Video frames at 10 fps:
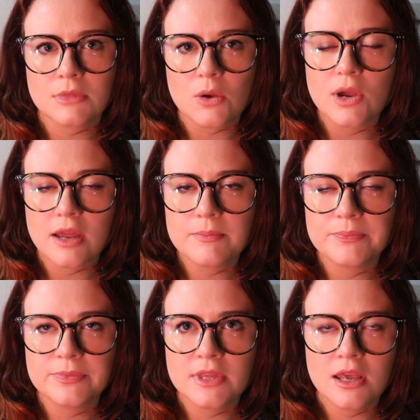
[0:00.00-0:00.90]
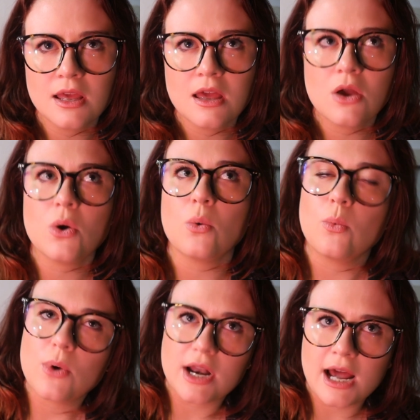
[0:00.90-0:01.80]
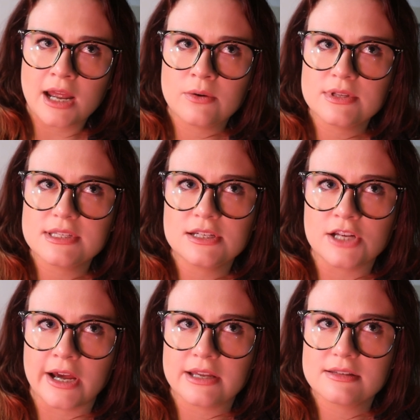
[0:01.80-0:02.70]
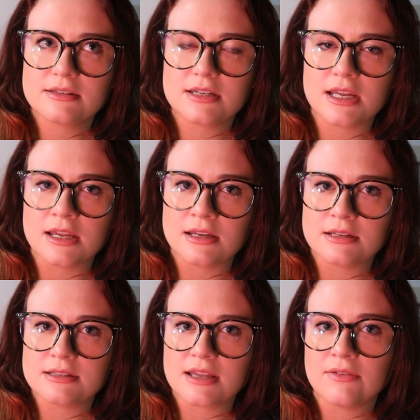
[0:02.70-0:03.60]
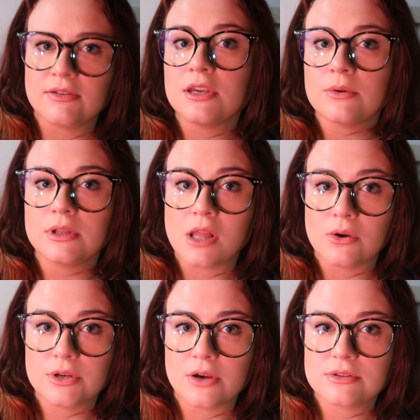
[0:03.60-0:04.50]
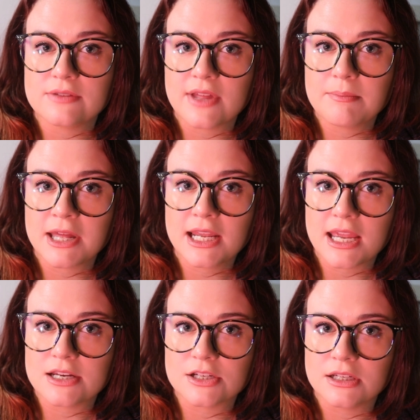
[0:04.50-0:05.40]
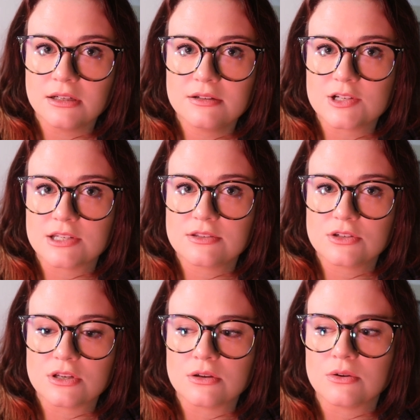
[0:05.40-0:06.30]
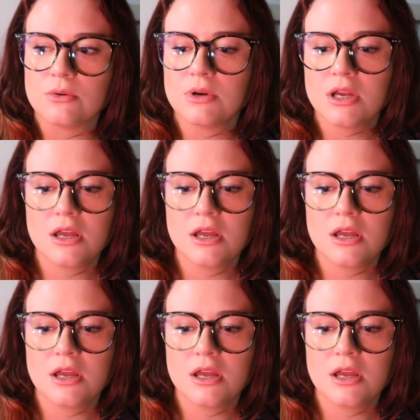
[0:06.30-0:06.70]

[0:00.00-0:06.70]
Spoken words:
Okay. What I would suggest is giving you a low dose of that medication just to,